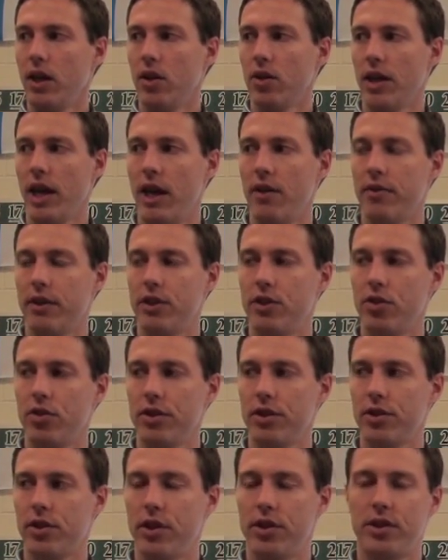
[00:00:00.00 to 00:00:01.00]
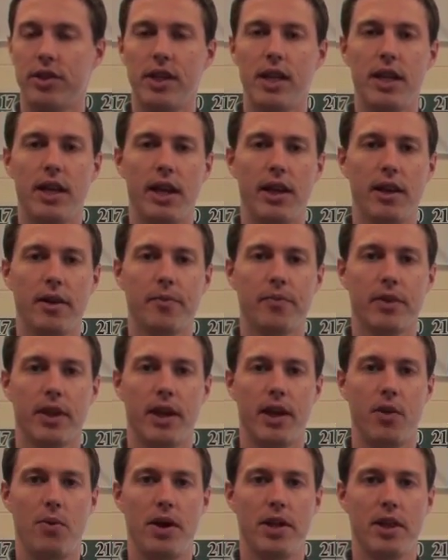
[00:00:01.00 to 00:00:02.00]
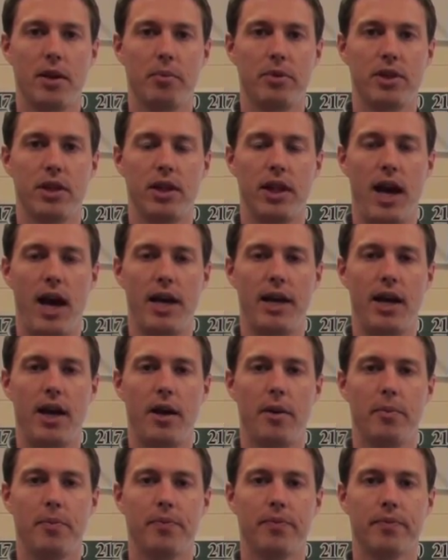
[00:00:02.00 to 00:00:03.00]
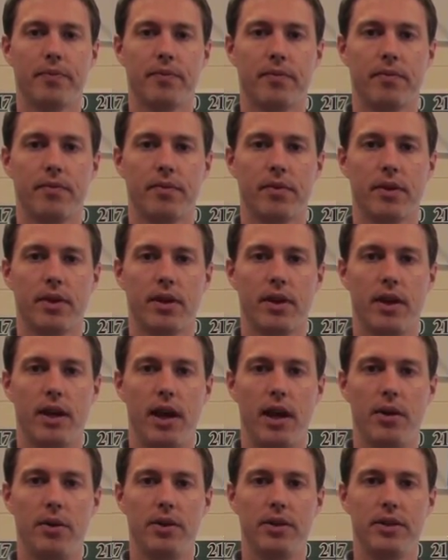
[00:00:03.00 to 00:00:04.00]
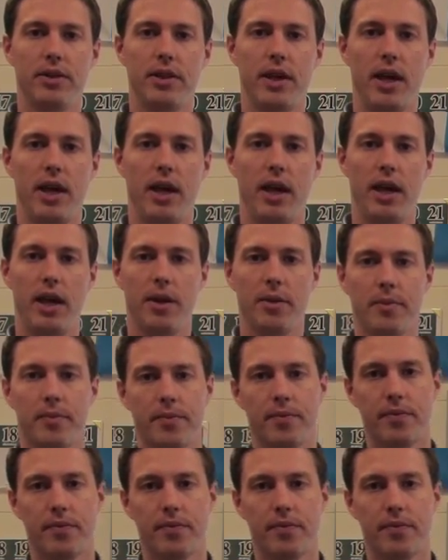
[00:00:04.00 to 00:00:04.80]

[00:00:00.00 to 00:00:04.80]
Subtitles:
Okay, if the students are seated and I want them to line up, I would say,